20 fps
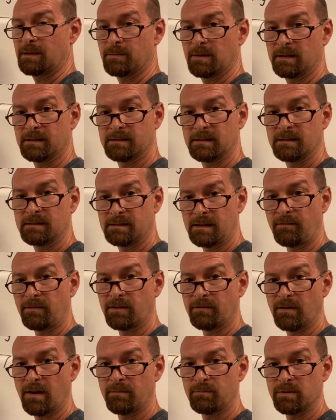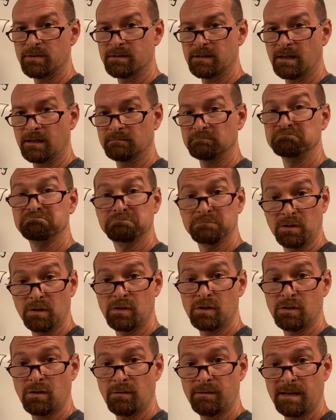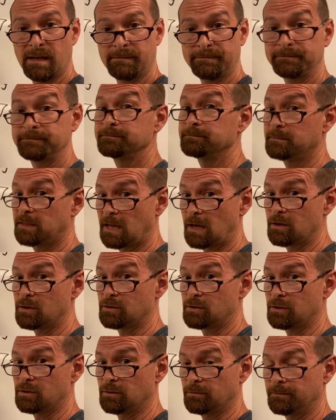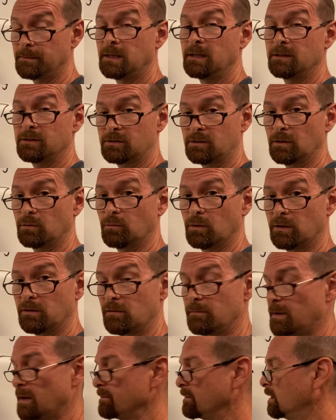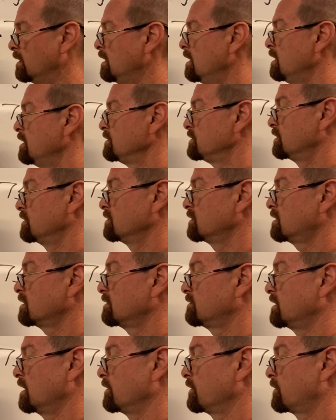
as 75%. Did you know that? Now you do. It's a good one to remember. So you could have done